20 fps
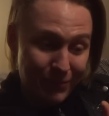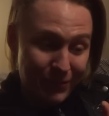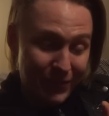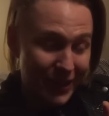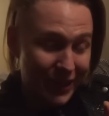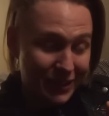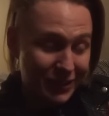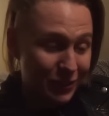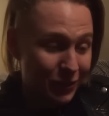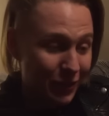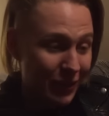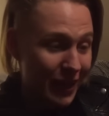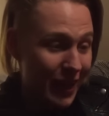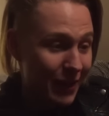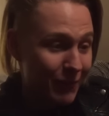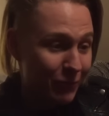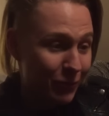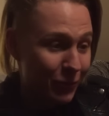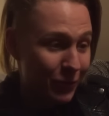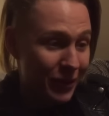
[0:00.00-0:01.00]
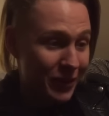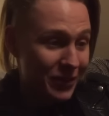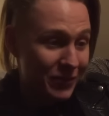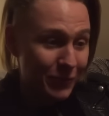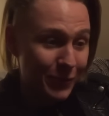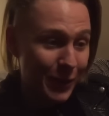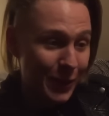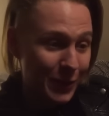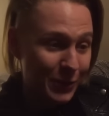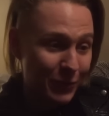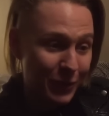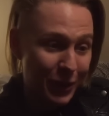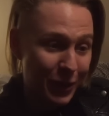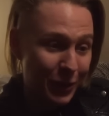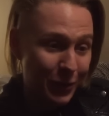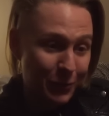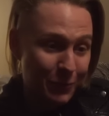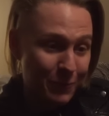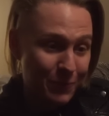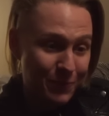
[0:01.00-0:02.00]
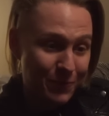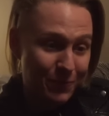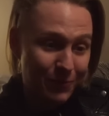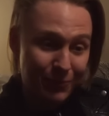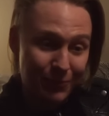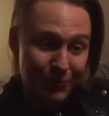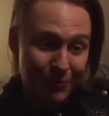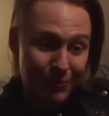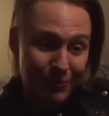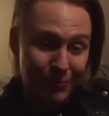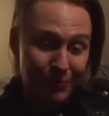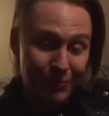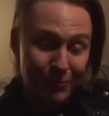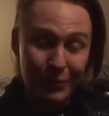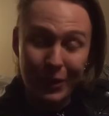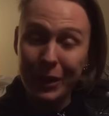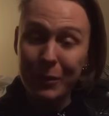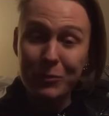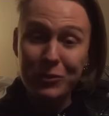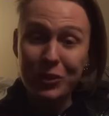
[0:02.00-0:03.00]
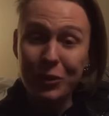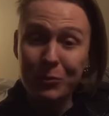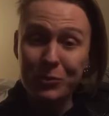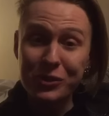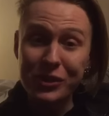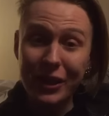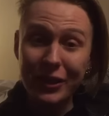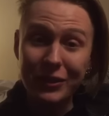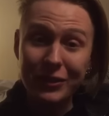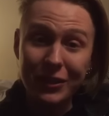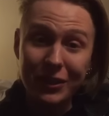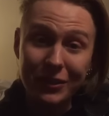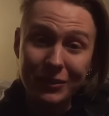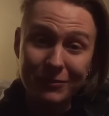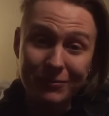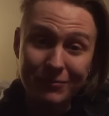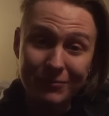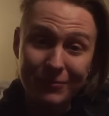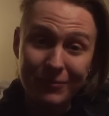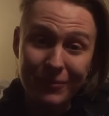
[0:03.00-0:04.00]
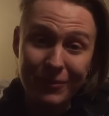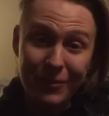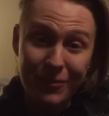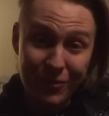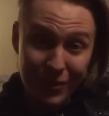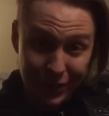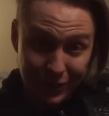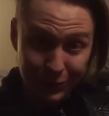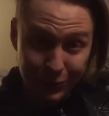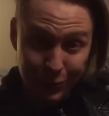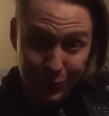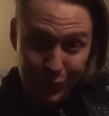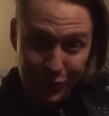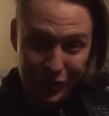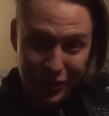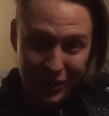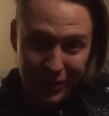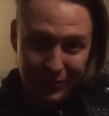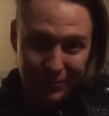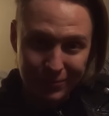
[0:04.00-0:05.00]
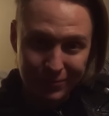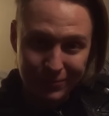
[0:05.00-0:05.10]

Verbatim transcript: that's all I have for this week's video. My name is Tom Scheidernan. Thanks for watching.